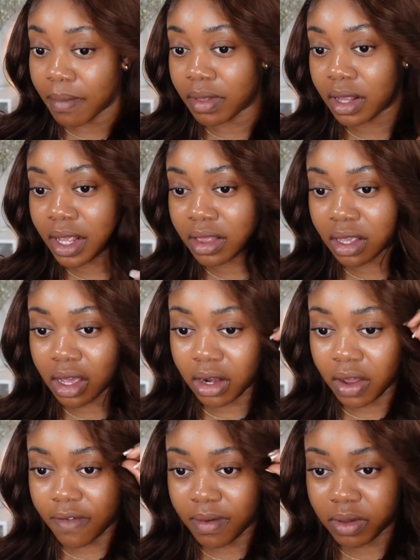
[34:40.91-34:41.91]
I'm literally the
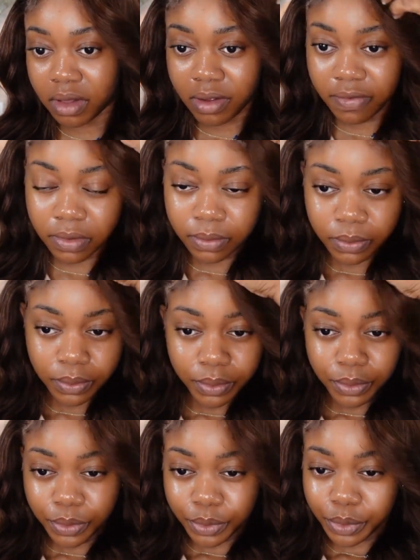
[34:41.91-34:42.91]
cutoff, I believe.
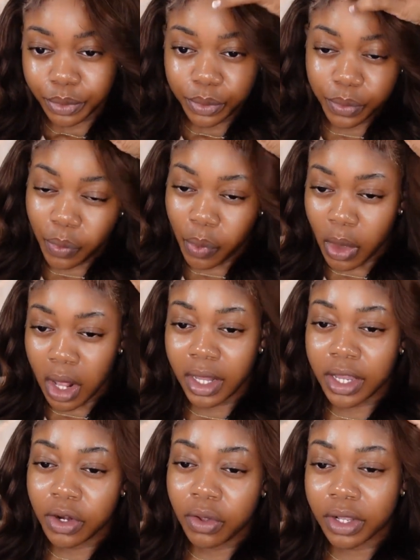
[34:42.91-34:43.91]

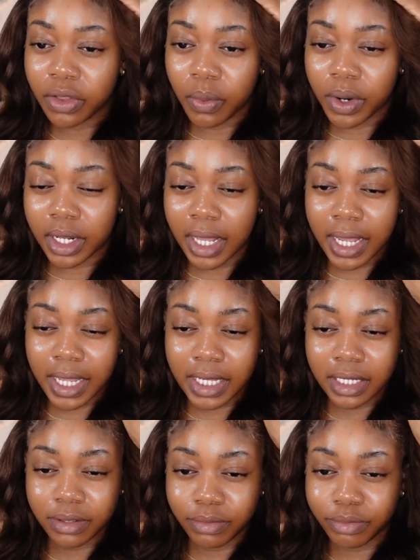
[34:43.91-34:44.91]
Like, you know, like the word
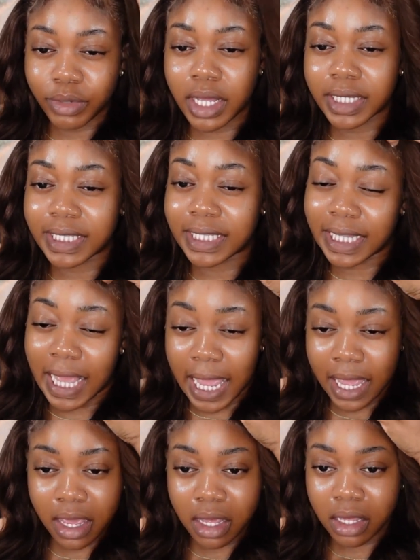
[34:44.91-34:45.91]
like
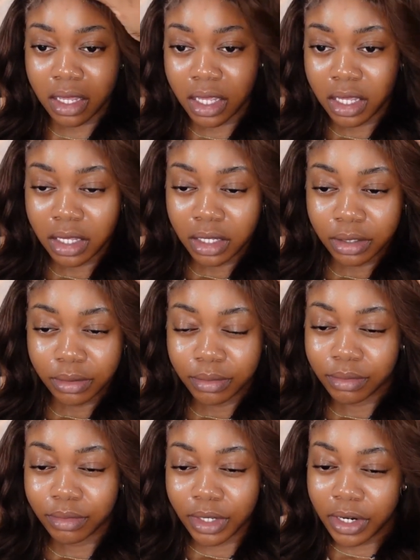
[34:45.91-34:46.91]
slay,
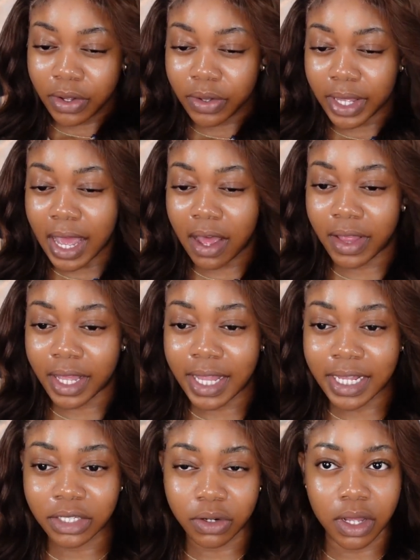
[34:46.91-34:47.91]
you know, like how like
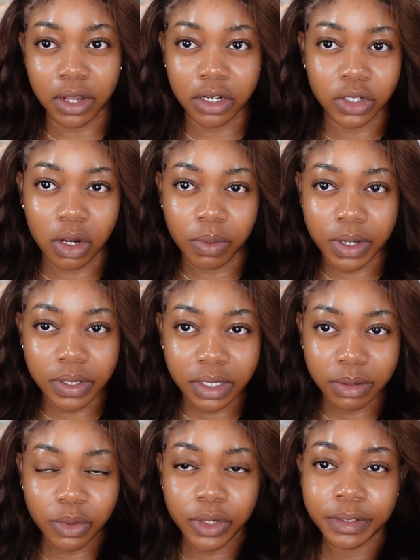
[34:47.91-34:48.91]
that's no longer a term we
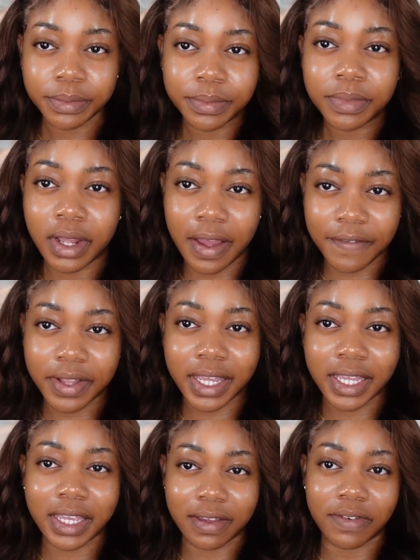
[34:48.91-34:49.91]
use anymore. I feel
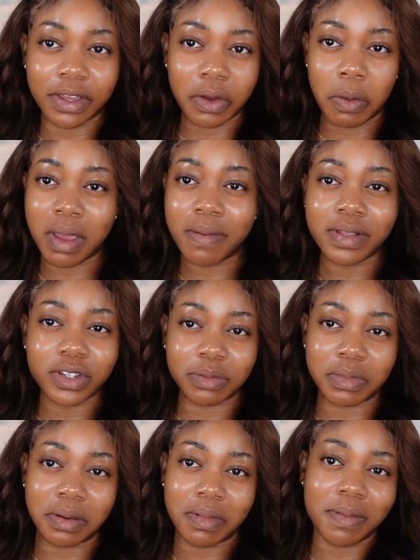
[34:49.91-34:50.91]
like giving, or maybe
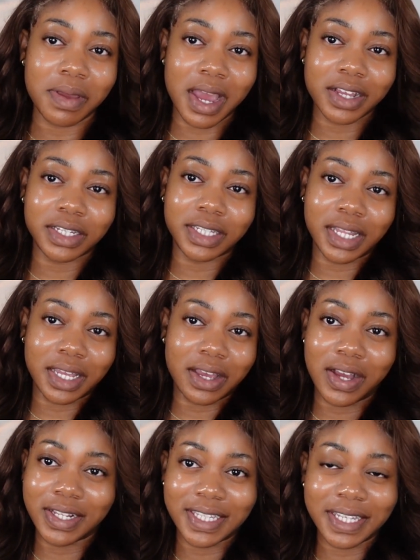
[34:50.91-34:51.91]
just me, maybe I just say like
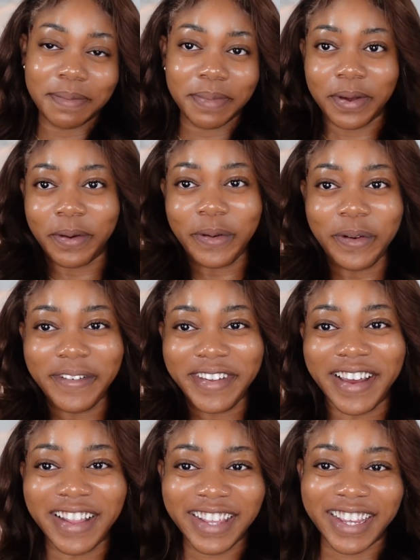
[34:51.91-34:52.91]
auntie, but oh
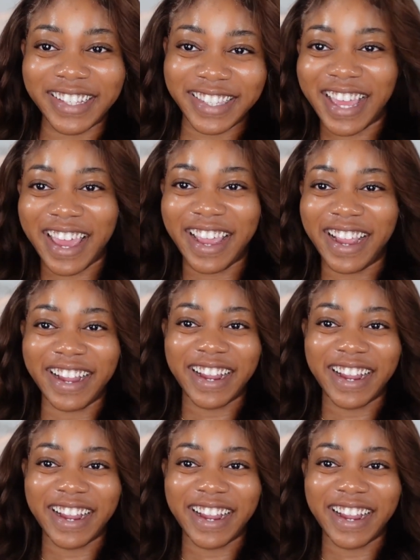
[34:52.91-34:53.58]
y'all, look at the hair.